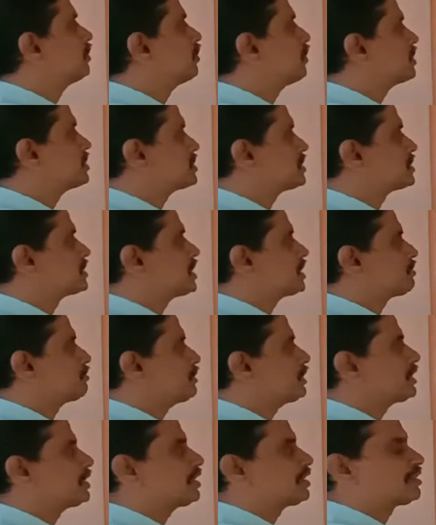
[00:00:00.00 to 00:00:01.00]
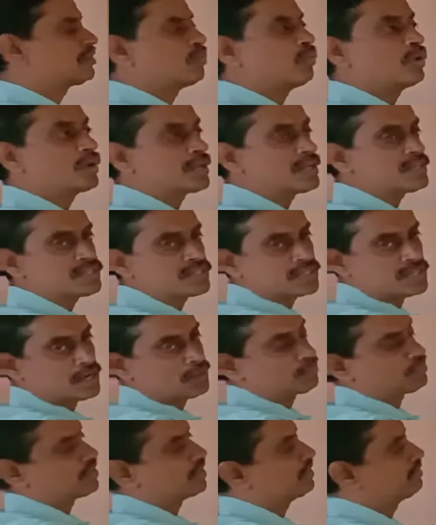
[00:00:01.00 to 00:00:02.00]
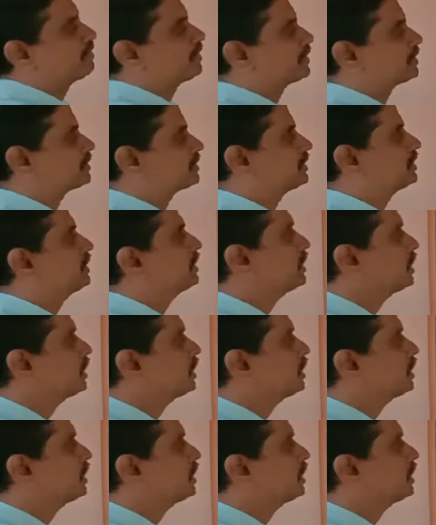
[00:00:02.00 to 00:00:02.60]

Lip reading: What is the statement or what is Compton effect?